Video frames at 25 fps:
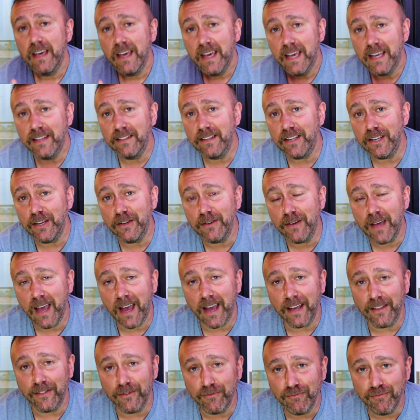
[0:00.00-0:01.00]
In the
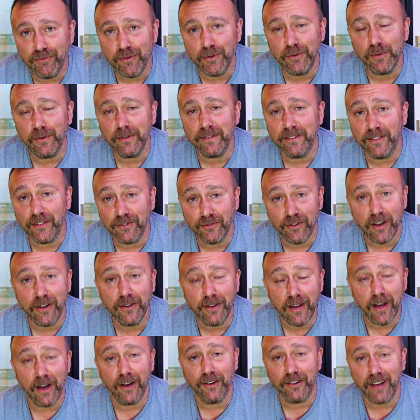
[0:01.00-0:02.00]
UK, the rules and the drone
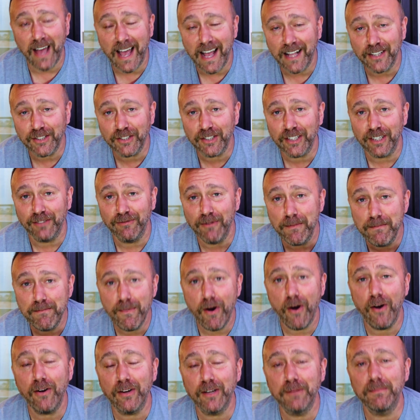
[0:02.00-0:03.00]
code are actually
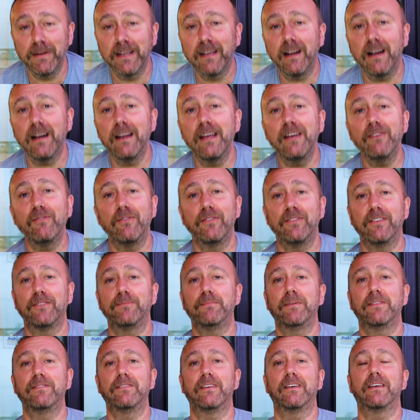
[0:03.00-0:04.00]
remarkably clear on this
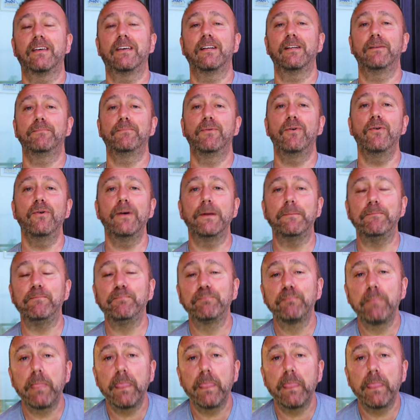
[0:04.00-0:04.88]
particular point.